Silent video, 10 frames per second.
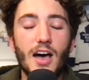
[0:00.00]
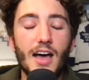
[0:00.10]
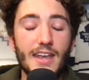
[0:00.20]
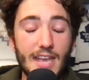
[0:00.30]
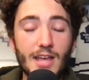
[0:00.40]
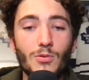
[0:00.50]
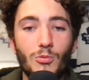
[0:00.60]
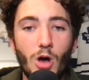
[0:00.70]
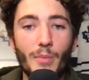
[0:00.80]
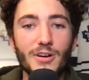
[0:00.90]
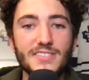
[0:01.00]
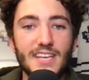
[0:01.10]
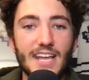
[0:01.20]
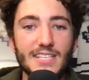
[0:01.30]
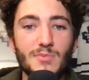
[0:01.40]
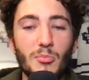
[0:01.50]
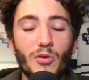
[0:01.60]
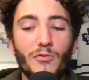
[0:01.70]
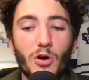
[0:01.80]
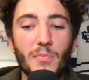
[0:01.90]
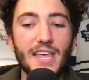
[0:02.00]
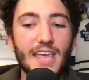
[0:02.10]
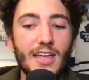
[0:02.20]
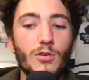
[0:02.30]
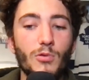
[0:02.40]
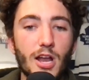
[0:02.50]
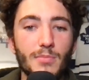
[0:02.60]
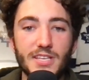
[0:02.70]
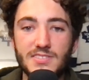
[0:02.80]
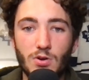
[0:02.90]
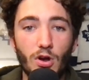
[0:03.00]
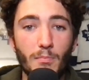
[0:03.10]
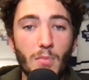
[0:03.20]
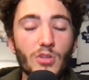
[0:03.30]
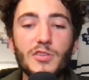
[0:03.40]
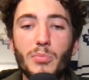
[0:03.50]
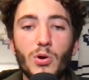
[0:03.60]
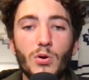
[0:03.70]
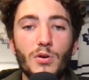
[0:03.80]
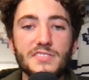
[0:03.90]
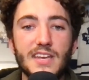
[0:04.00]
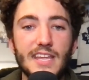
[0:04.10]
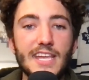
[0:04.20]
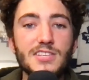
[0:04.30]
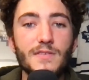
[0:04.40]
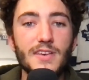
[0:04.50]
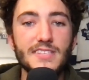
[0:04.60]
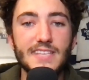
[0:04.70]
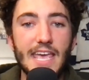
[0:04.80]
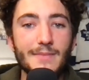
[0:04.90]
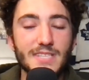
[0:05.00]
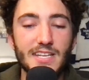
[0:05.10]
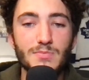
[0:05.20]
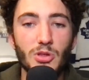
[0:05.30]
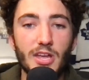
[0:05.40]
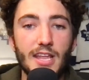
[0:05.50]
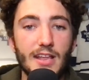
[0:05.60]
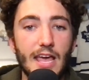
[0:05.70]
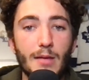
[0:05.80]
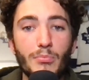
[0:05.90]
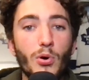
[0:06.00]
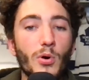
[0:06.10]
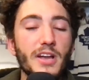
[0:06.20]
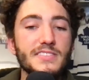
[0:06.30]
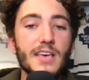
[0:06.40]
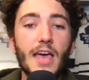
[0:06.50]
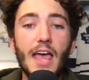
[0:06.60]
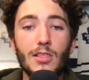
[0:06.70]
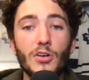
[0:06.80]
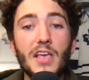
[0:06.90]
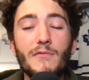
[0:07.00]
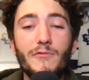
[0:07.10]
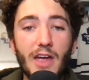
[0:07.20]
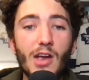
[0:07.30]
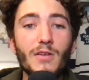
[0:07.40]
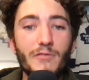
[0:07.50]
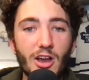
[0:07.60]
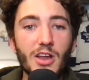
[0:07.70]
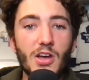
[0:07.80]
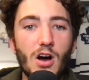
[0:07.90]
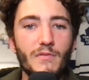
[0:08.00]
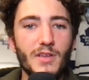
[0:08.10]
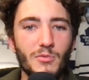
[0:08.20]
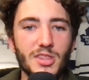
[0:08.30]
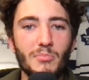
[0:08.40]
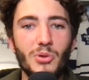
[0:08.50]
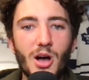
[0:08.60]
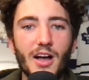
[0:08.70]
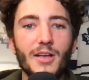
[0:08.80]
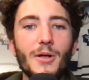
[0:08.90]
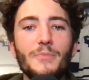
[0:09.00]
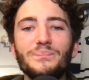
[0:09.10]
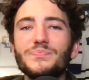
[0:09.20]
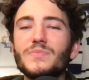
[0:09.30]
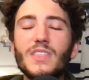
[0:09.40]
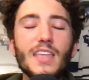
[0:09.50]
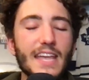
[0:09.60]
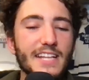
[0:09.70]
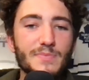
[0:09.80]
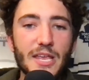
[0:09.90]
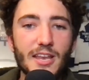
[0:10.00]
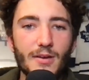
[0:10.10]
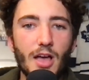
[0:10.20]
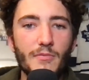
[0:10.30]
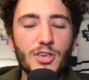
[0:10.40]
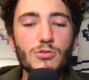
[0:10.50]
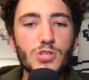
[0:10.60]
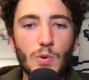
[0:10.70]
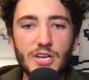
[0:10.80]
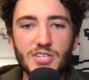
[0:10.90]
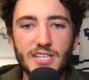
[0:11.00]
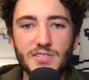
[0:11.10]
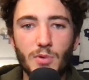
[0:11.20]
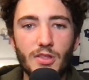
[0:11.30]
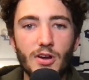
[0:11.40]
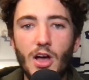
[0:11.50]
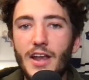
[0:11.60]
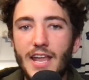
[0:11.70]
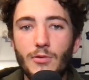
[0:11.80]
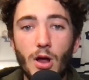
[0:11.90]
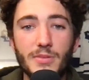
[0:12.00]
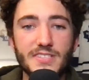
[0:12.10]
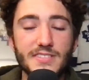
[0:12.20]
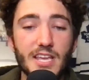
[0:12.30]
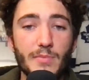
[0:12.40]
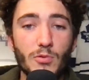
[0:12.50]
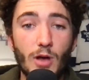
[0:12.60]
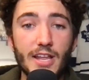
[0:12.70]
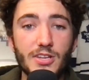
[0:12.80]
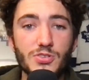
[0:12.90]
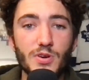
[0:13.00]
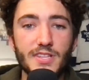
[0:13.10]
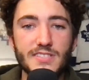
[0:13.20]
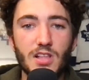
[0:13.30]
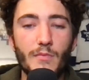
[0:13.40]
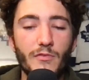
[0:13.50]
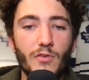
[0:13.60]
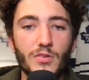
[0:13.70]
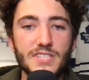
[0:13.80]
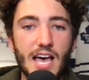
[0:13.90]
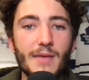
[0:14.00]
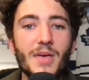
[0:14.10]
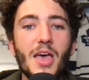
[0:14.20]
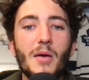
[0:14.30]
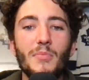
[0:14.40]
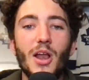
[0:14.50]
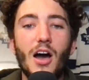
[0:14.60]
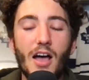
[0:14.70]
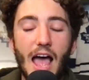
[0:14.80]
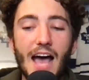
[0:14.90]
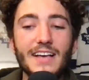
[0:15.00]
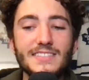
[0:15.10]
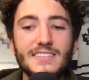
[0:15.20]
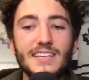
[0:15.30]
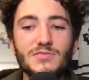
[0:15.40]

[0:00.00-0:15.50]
Nick Robertson has been performing incredibly, scoring multiple goals in each of his games that he's played in, getting points, looking very, very confident with the puck. It's been a huge question as to whether or not Nick Robertson's going to be ready to join this club full-time, but as these